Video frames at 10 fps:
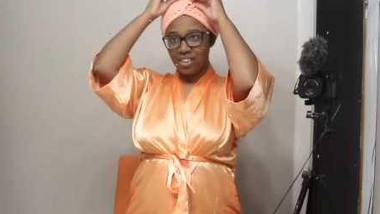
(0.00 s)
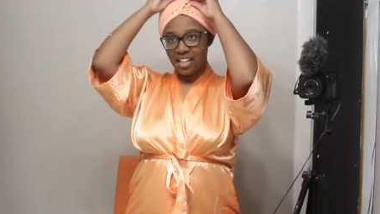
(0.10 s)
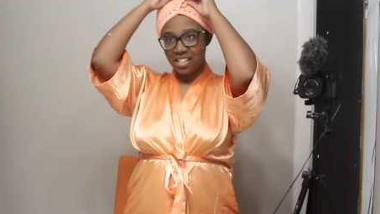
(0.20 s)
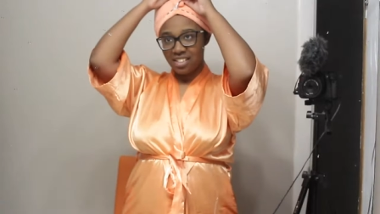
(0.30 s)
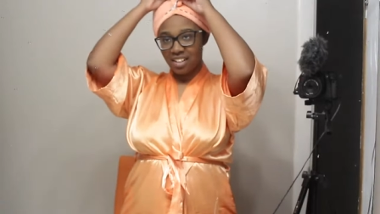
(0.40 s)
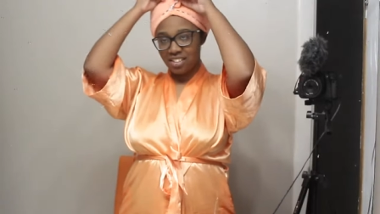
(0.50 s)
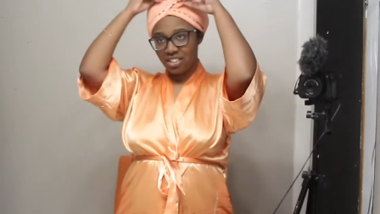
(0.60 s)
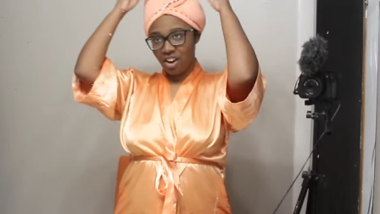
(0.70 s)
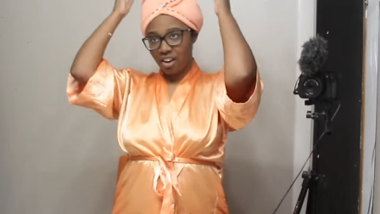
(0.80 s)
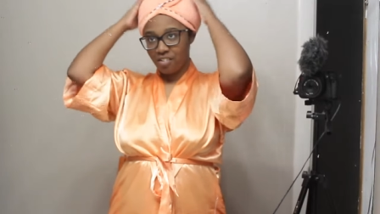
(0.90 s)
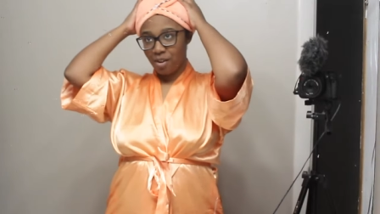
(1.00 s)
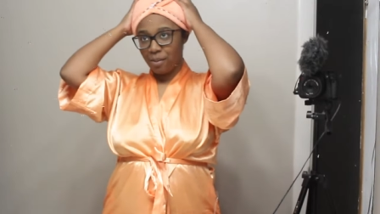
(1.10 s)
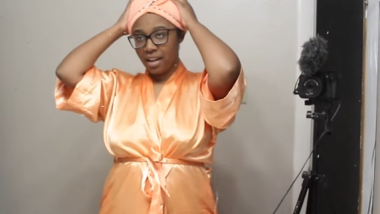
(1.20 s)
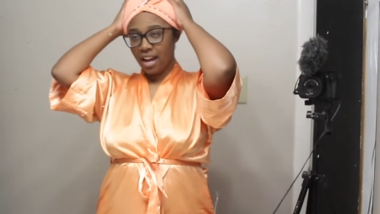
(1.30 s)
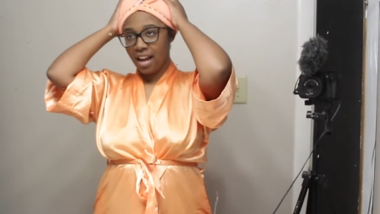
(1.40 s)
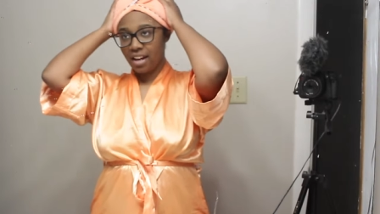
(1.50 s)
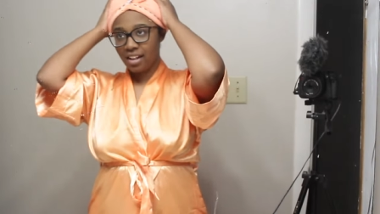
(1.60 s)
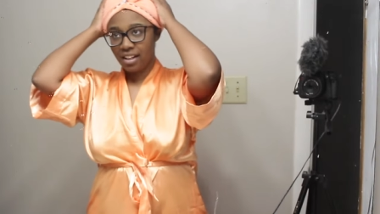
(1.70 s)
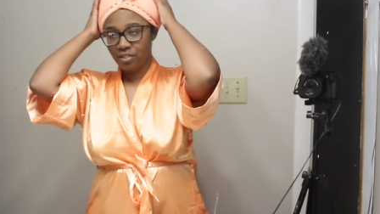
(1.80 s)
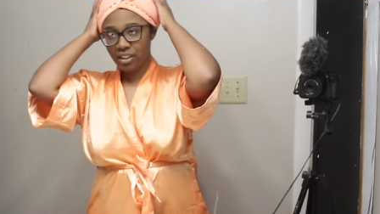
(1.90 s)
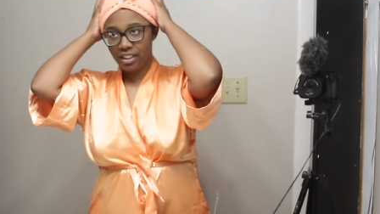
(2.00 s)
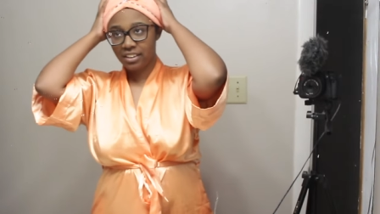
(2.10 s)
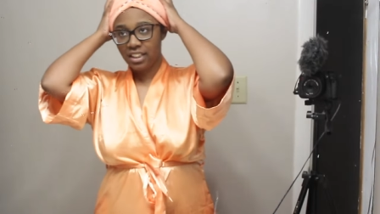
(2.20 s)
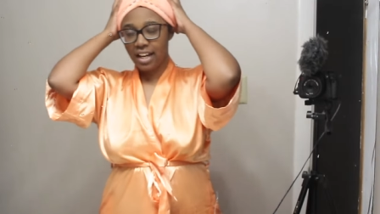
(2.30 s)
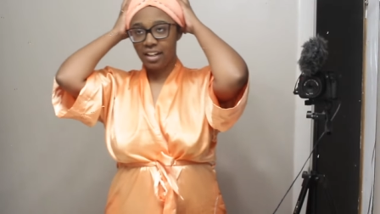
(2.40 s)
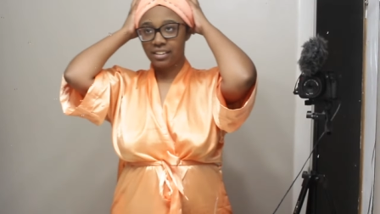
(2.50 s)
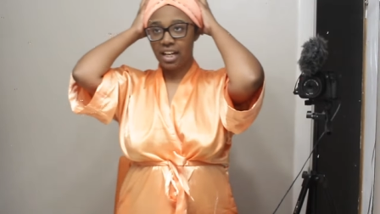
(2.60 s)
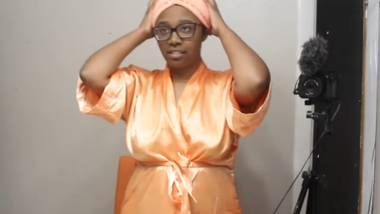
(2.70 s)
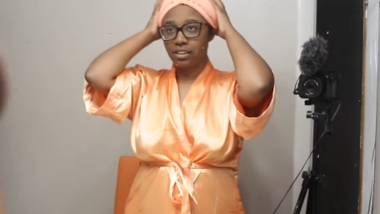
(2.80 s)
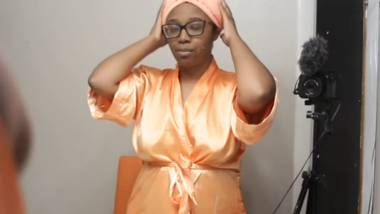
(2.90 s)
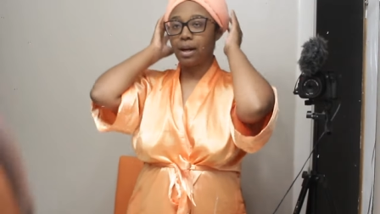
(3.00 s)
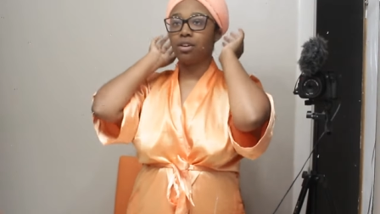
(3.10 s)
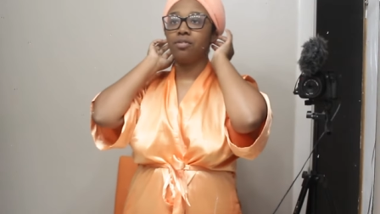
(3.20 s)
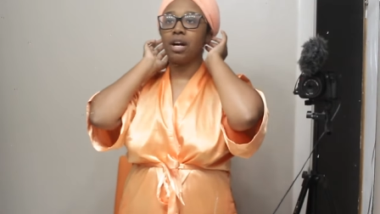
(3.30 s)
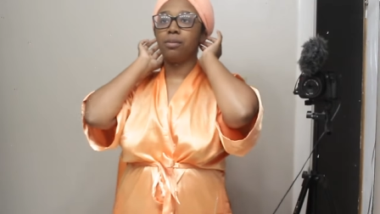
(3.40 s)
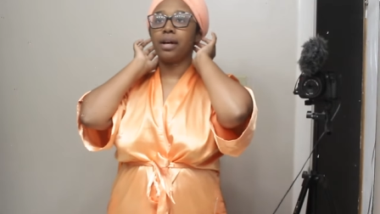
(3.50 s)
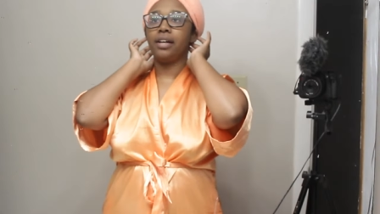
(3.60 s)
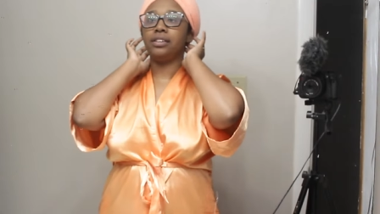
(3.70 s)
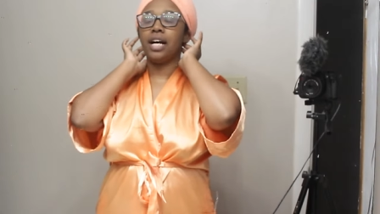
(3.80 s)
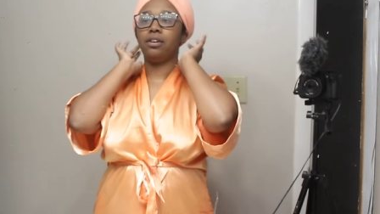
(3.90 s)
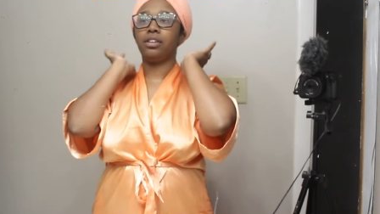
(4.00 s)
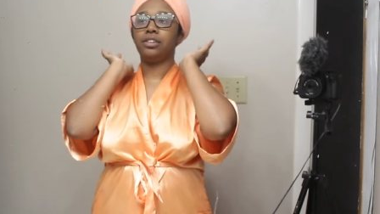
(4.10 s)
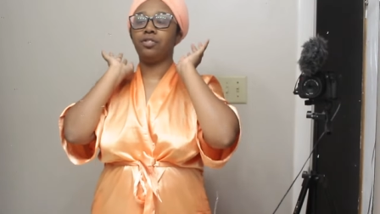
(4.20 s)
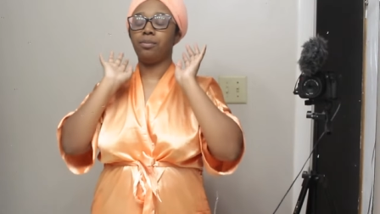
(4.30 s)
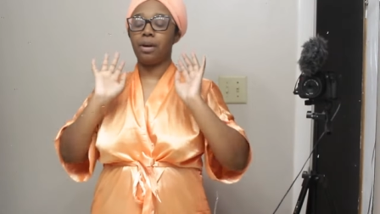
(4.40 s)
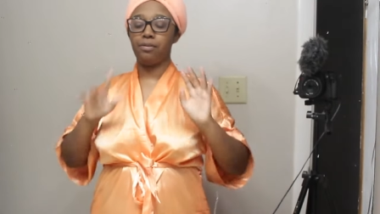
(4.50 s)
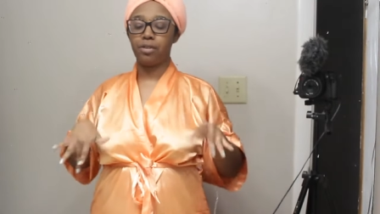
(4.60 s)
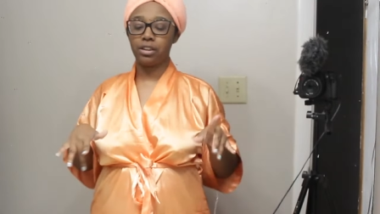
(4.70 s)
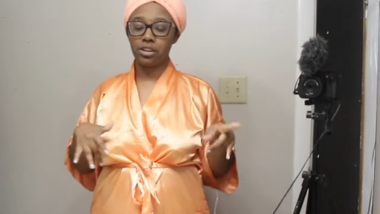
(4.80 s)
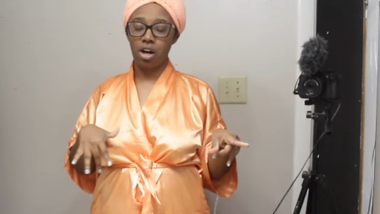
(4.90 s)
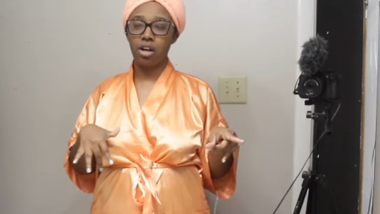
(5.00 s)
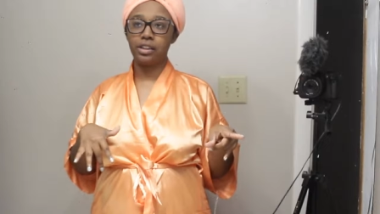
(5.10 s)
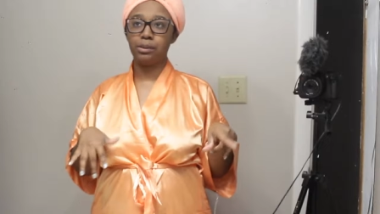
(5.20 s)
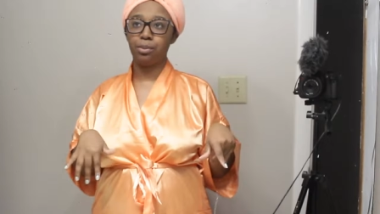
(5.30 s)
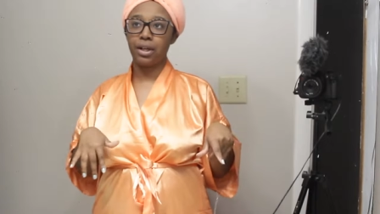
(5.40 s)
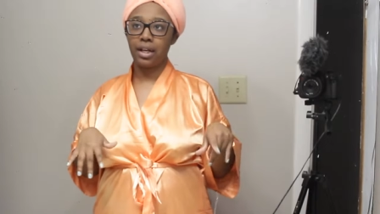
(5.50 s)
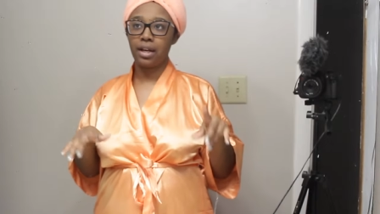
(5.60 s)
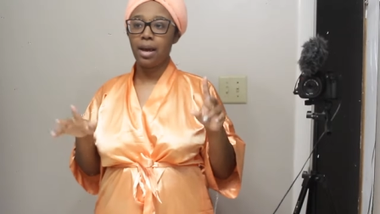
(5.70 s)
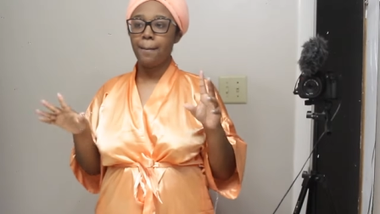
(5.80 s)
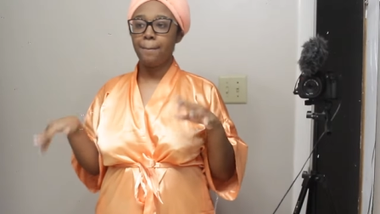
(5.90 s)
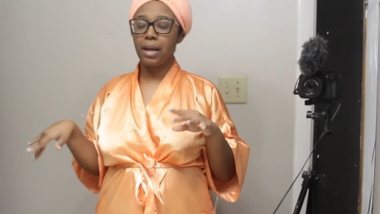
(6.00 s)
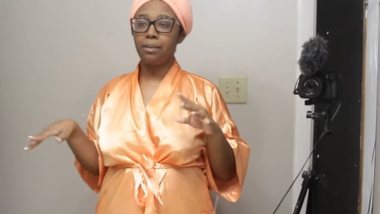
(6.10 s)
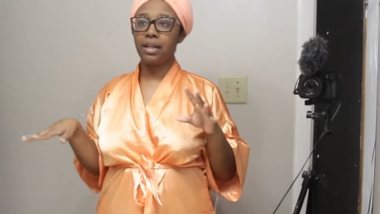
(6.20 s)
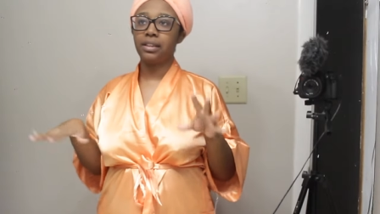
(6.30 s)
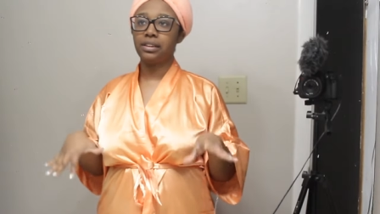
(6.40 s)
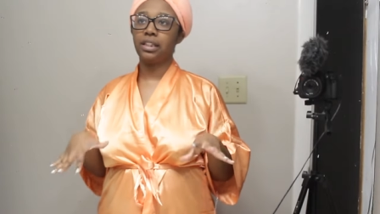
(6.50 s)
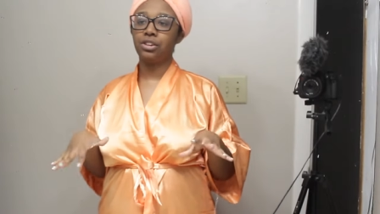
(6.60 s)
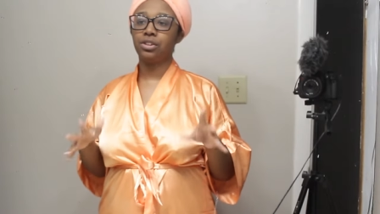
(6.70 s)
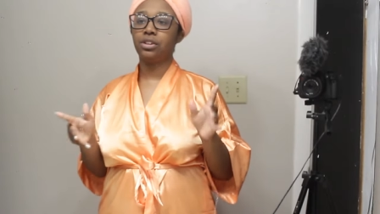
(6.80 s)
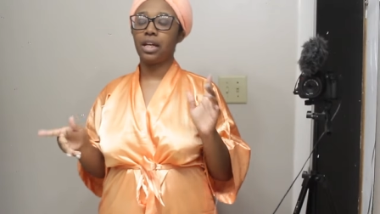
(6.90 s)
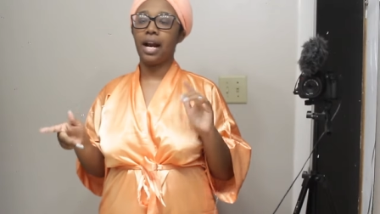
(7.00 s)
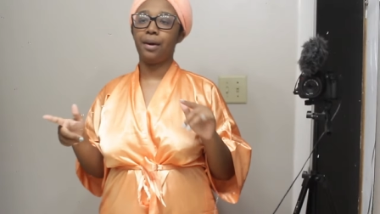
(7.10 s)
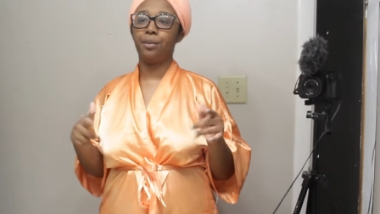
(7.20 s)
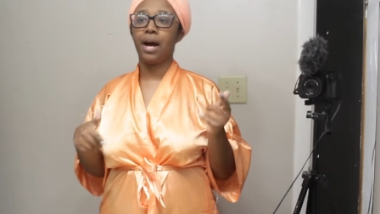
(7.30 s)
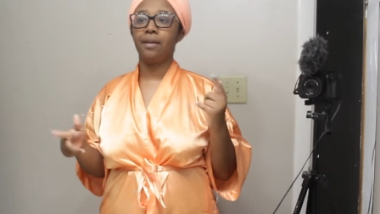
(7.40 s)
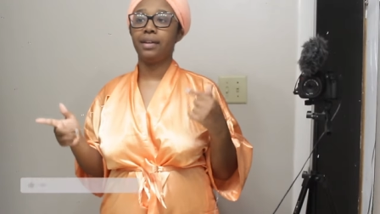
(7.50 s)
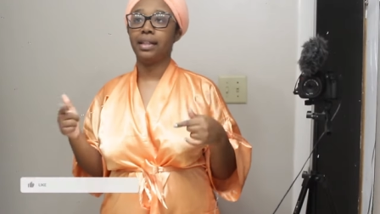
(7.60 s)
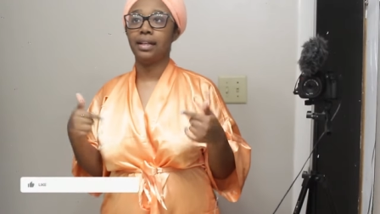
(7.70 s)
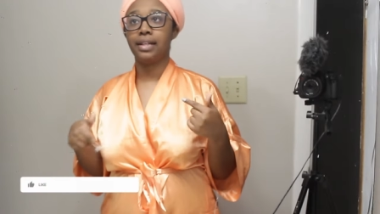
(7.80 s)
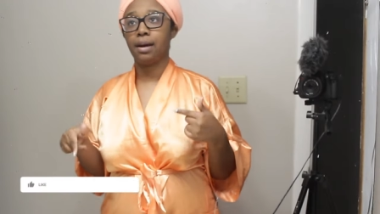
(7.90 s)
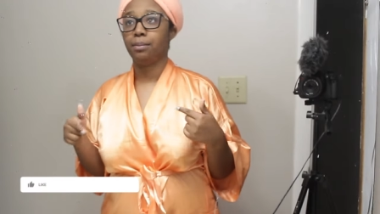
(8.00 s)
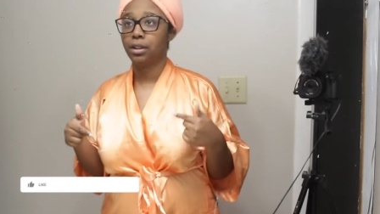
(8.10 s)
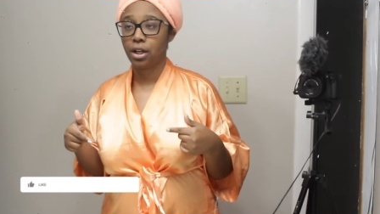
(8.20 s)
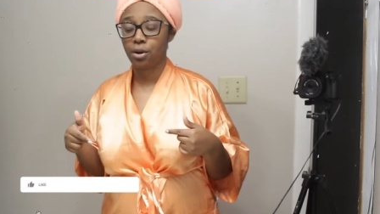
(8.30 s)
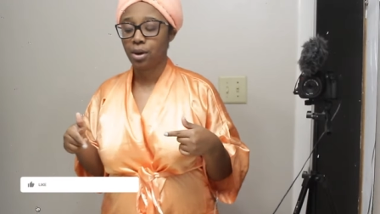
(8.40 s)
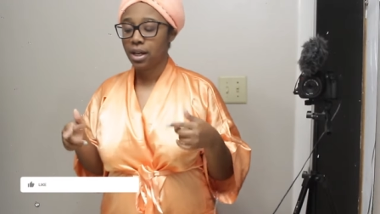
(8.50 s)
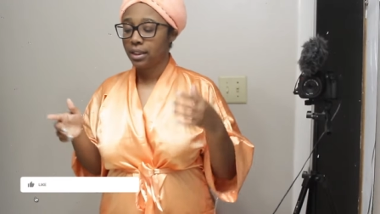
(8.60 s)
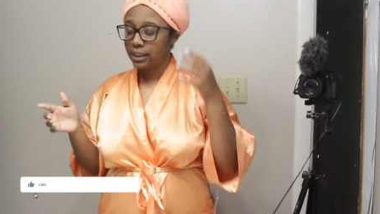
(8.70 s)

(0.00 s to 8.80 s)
this scarf on my head, it, well, it's a hair towel. It's a microfiber hair towel. It's from my friend Sahara's brand, Mammy Essentials, and I will have it linked down below.